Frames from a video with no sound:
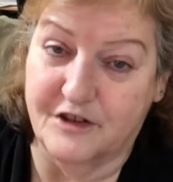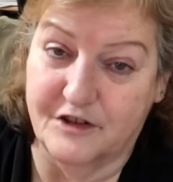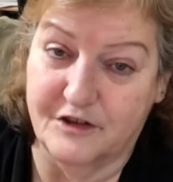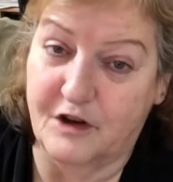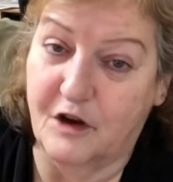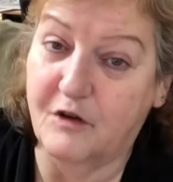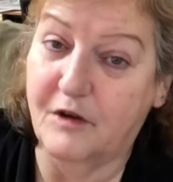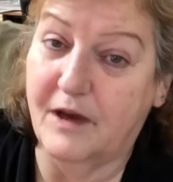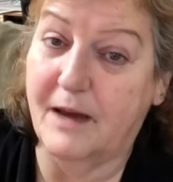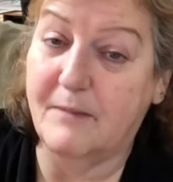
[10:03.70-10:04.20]

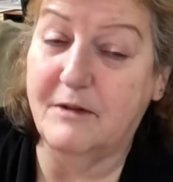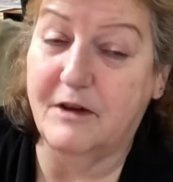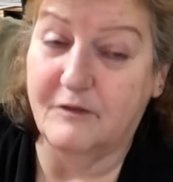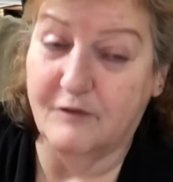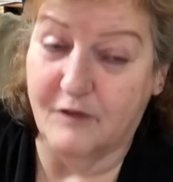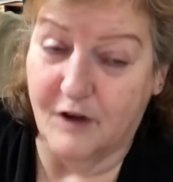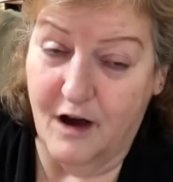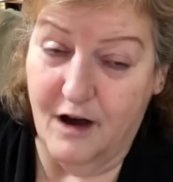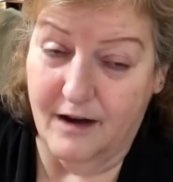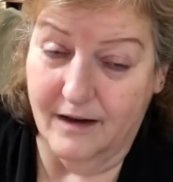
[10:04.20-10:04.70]
Don't get me
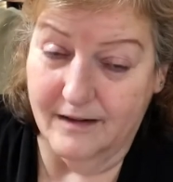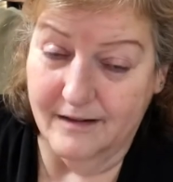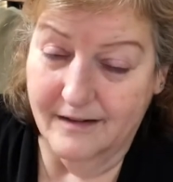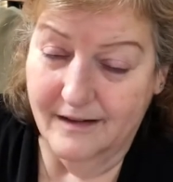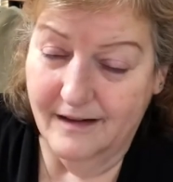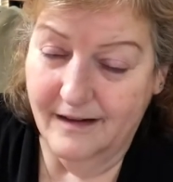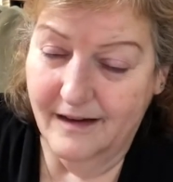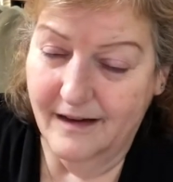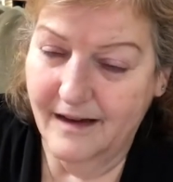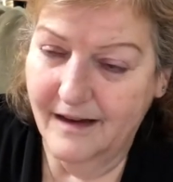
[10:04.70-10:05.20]
wrong.
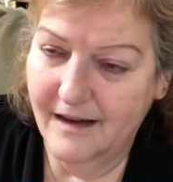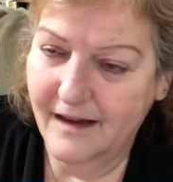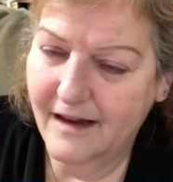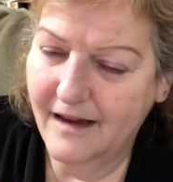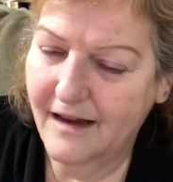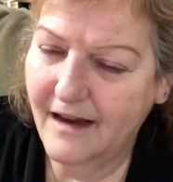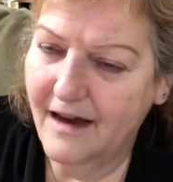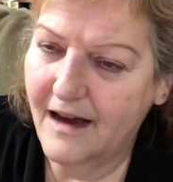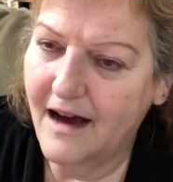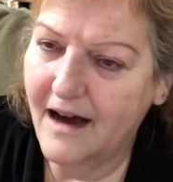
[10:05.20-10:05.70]

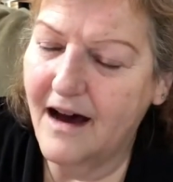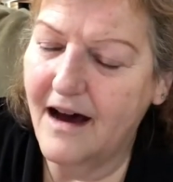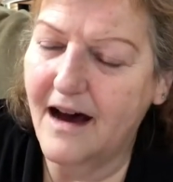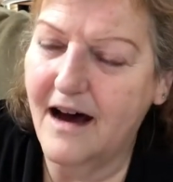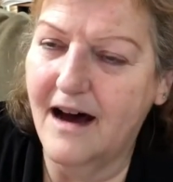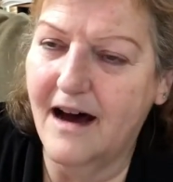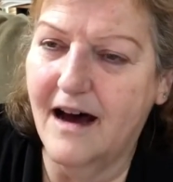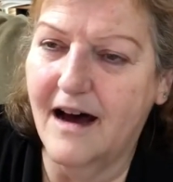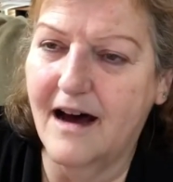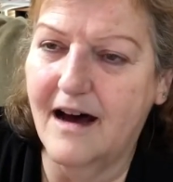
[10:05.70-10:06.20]

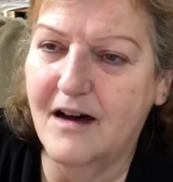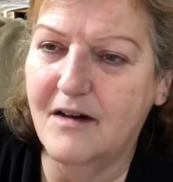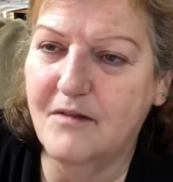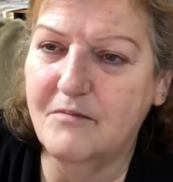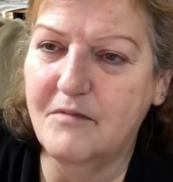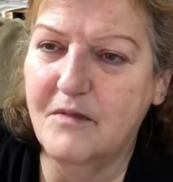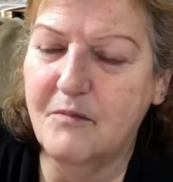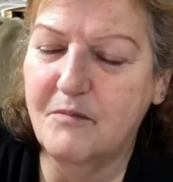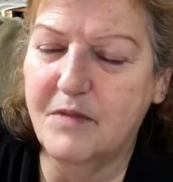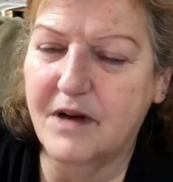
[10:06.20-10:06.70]

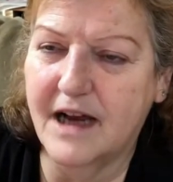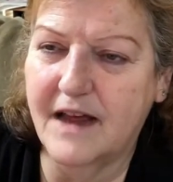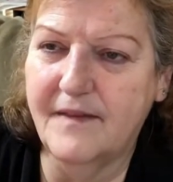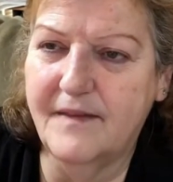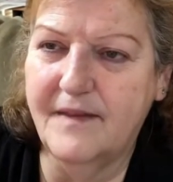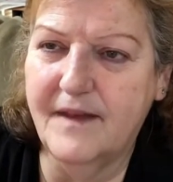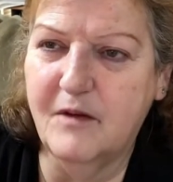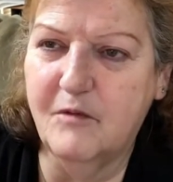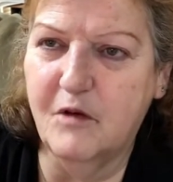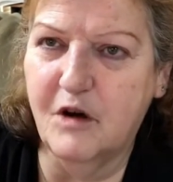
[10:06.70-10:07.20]
But I
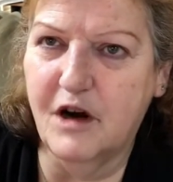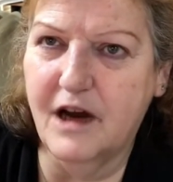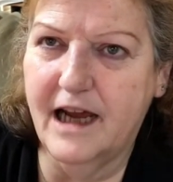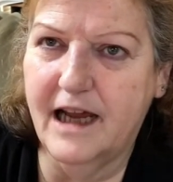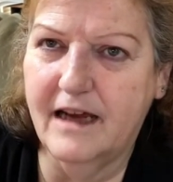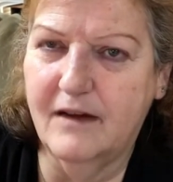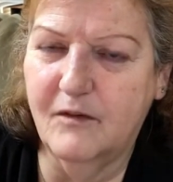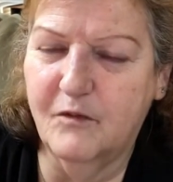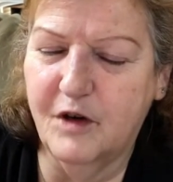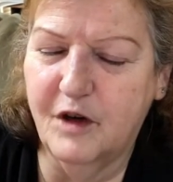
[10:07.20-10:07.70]
think
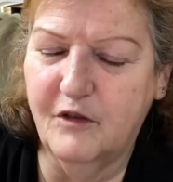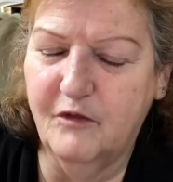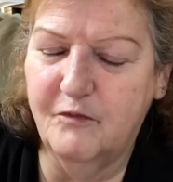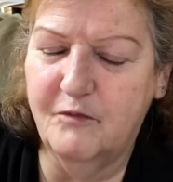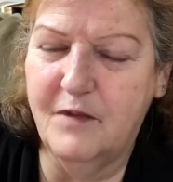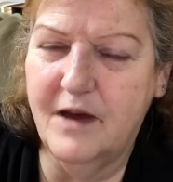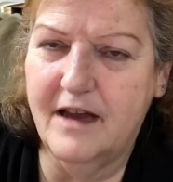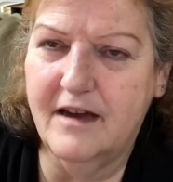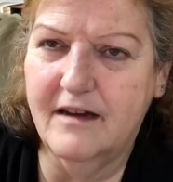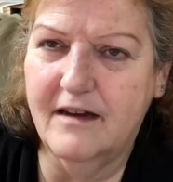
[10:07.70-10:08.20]
we've
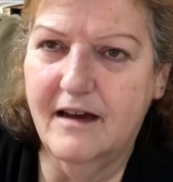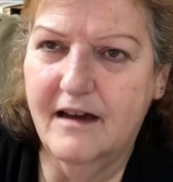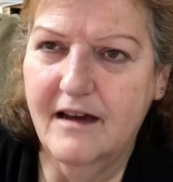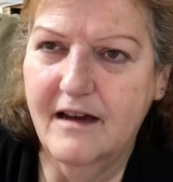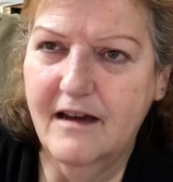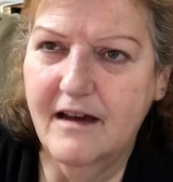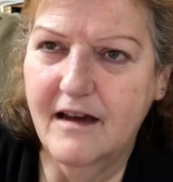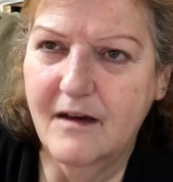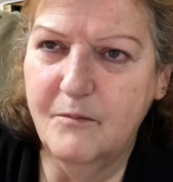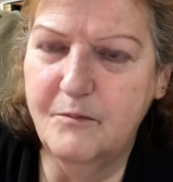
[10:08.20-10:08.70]
been
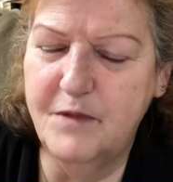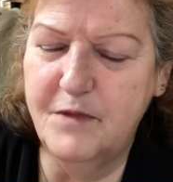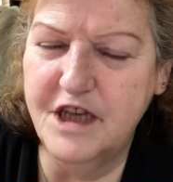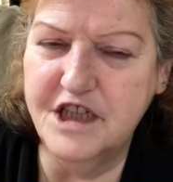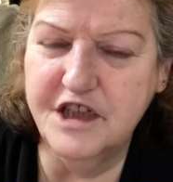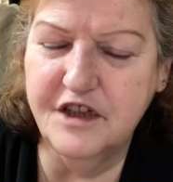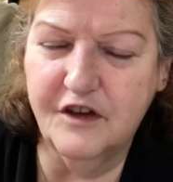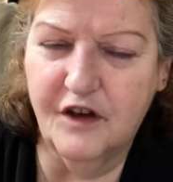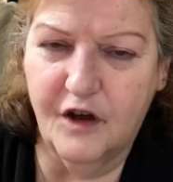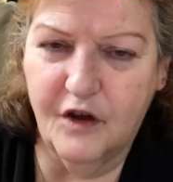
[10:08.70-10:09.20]

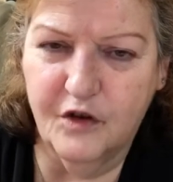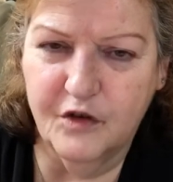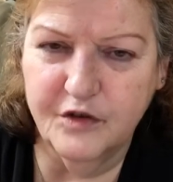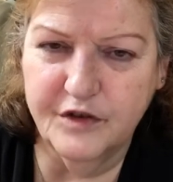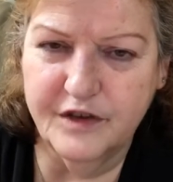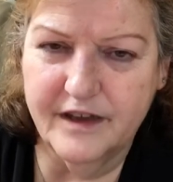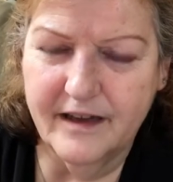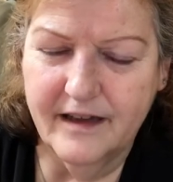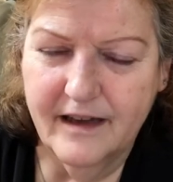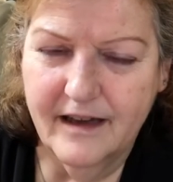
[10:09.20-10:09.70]
pigeonholed
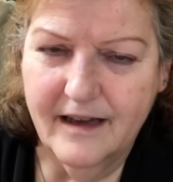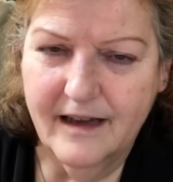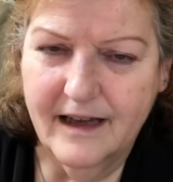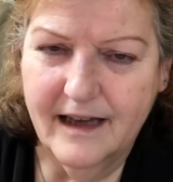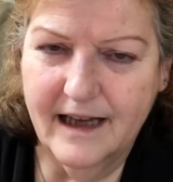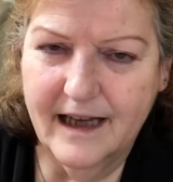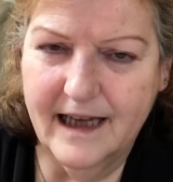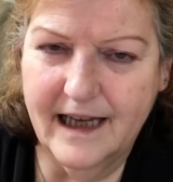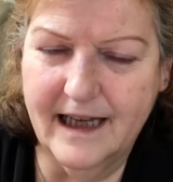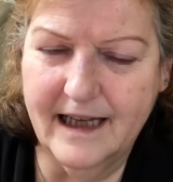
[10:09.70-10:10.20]

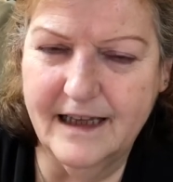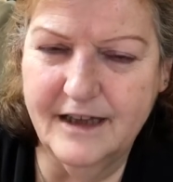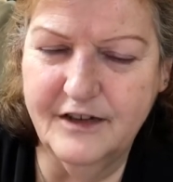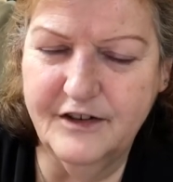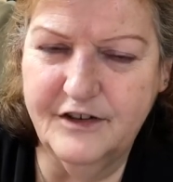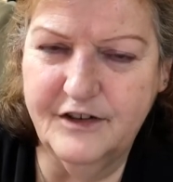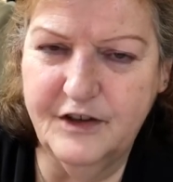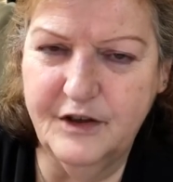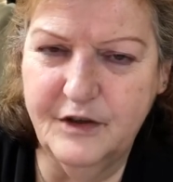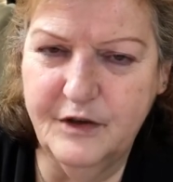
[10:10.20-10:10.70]

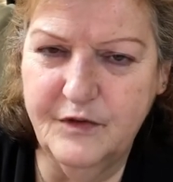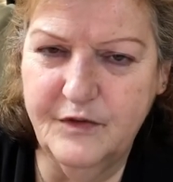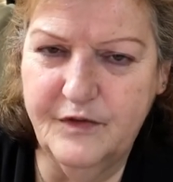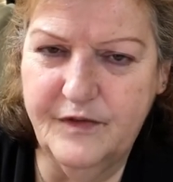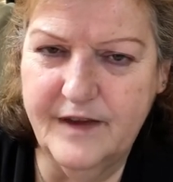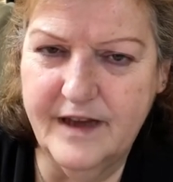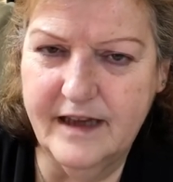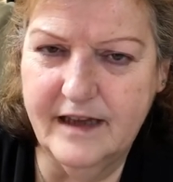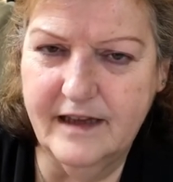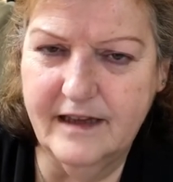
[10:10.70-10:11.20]
into
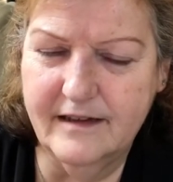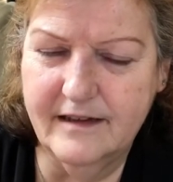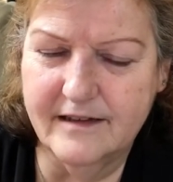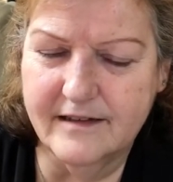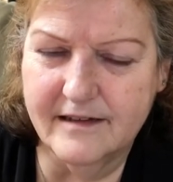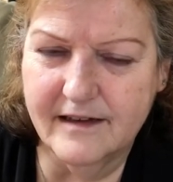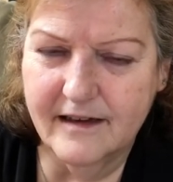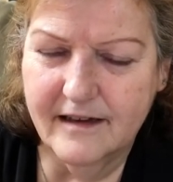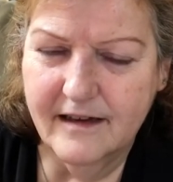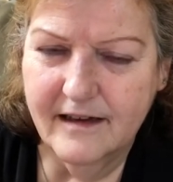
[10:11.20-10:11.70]
these.
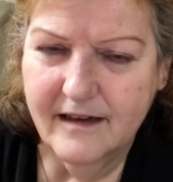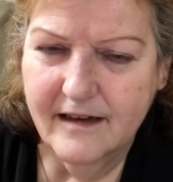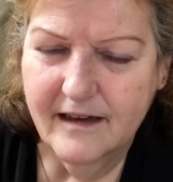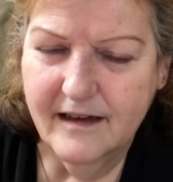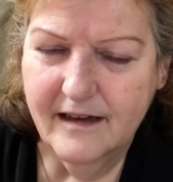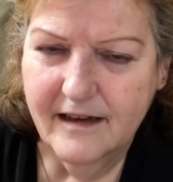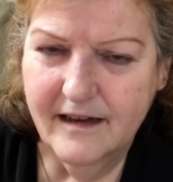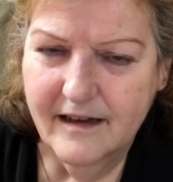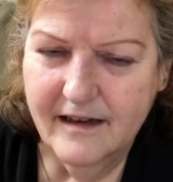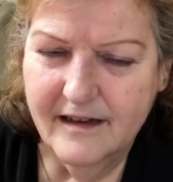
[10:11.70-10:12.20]

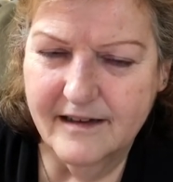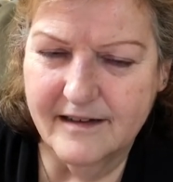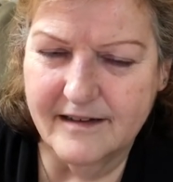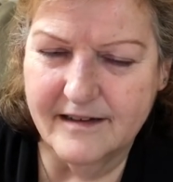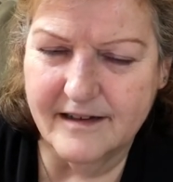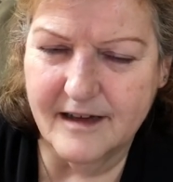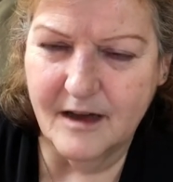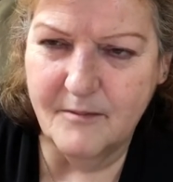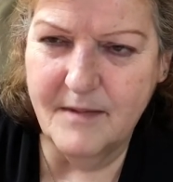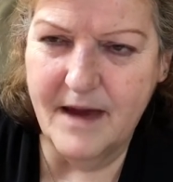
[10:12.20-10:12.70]

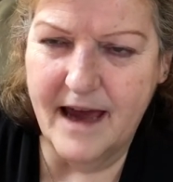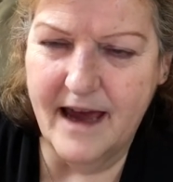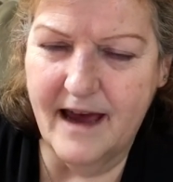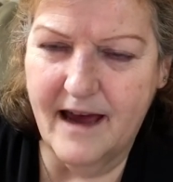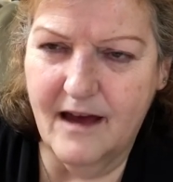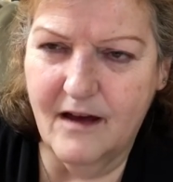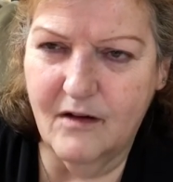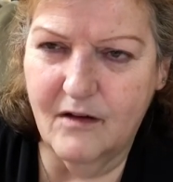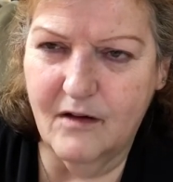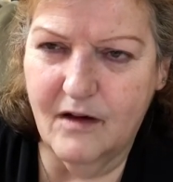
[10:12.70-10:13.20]

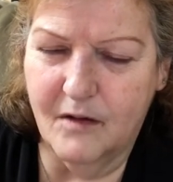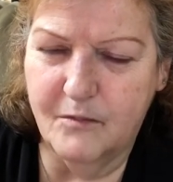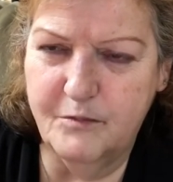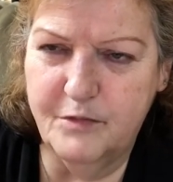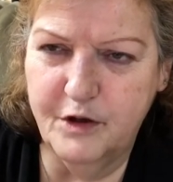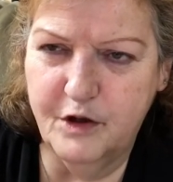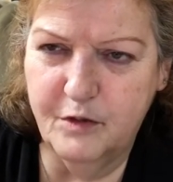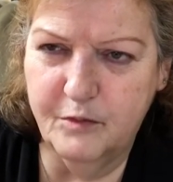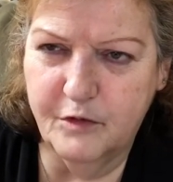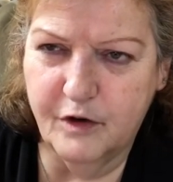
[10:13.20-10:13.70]
Somehow a
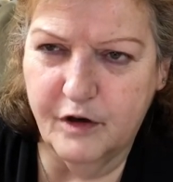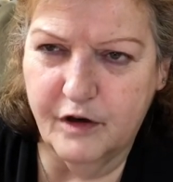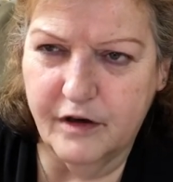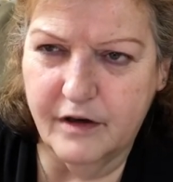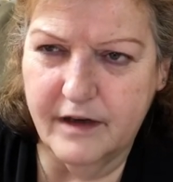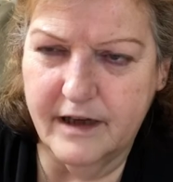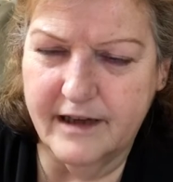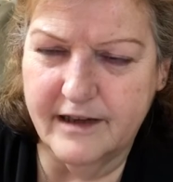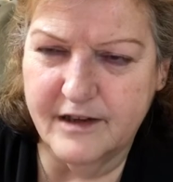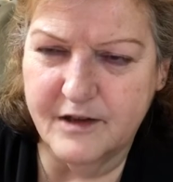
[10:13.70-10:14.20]
boomer
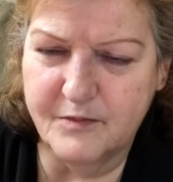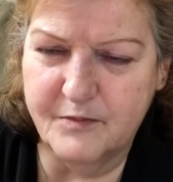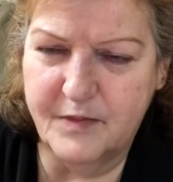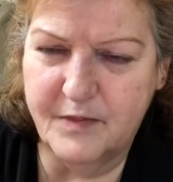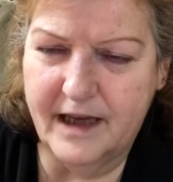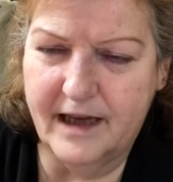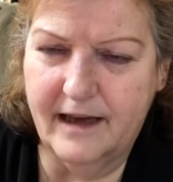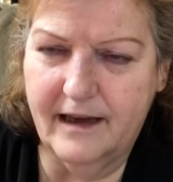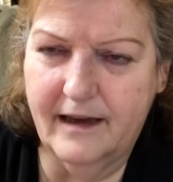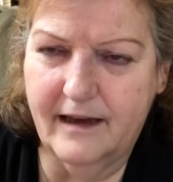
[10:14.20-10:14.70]
is
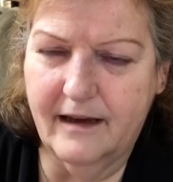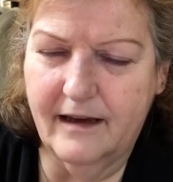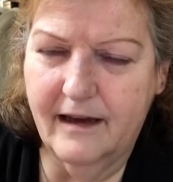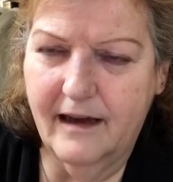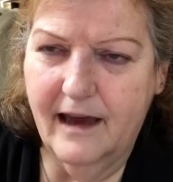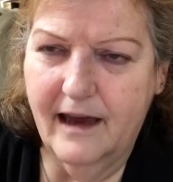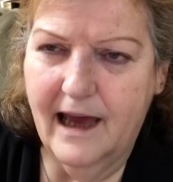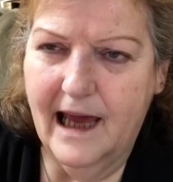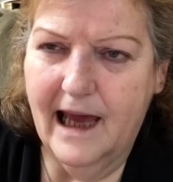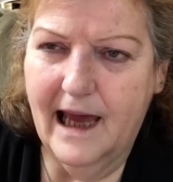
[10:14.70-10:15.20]
being
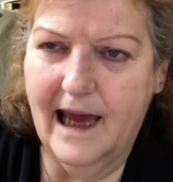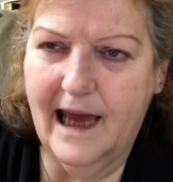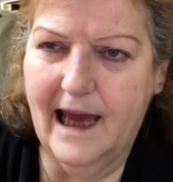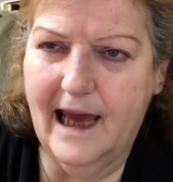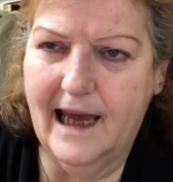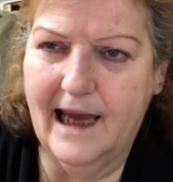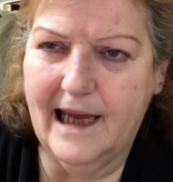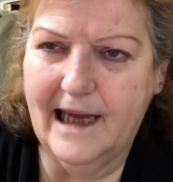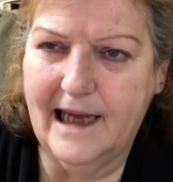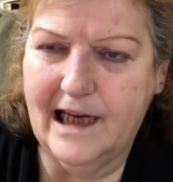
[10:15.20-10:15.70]

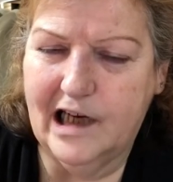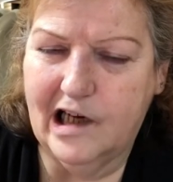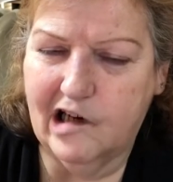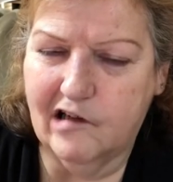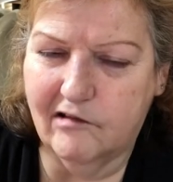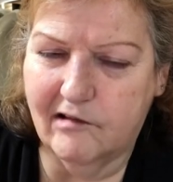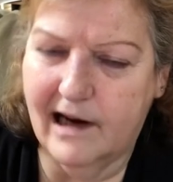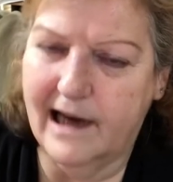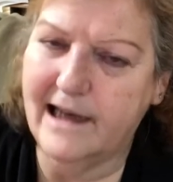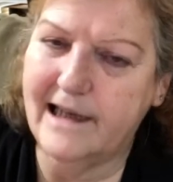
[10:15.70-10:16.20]
a
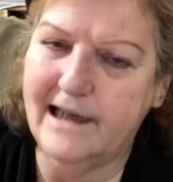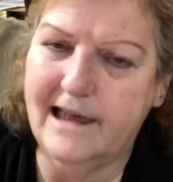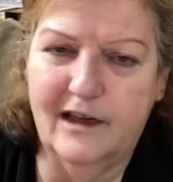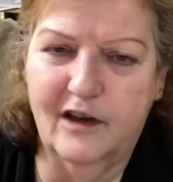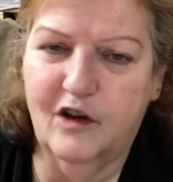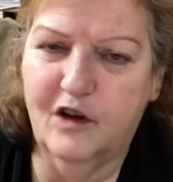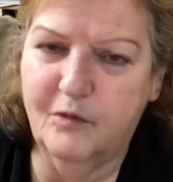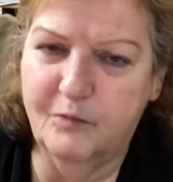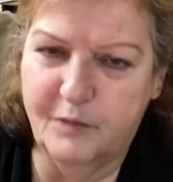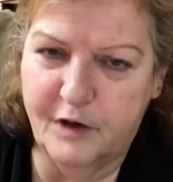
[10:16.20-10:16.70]
cranky
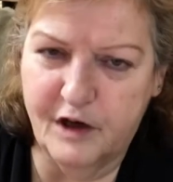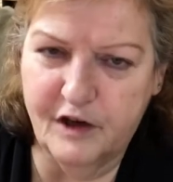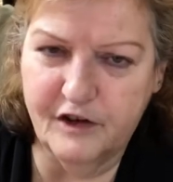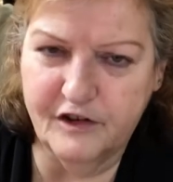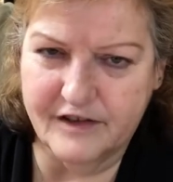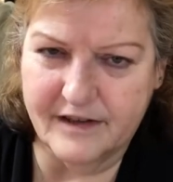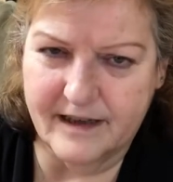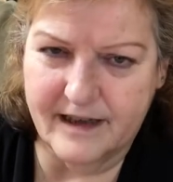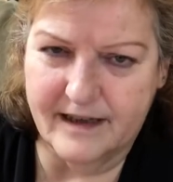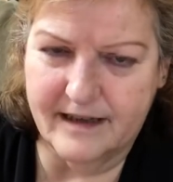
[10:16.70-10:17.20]
old
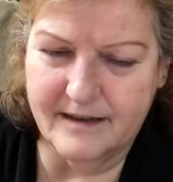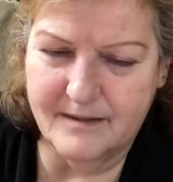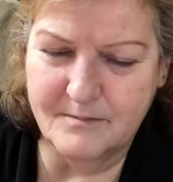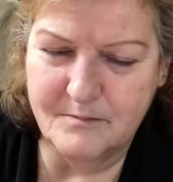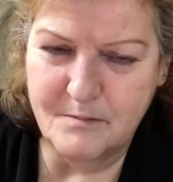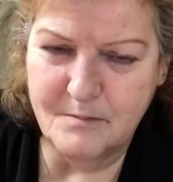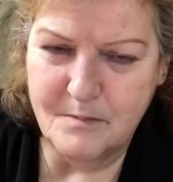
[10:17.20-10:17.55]
person